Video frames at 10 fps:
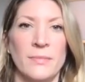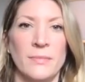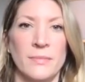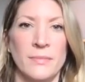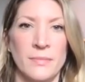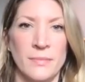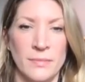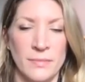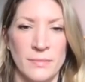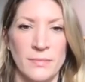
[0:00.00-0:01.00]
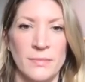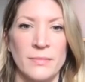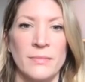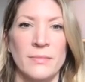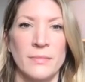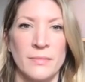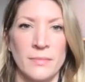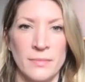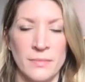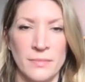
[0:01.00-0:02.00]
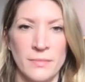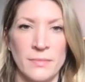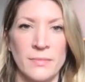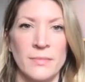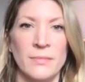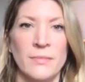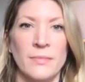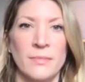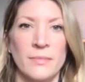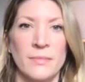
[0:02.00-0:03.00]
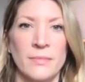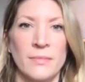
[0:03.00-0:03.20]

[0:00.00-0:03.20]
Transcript: [no speech]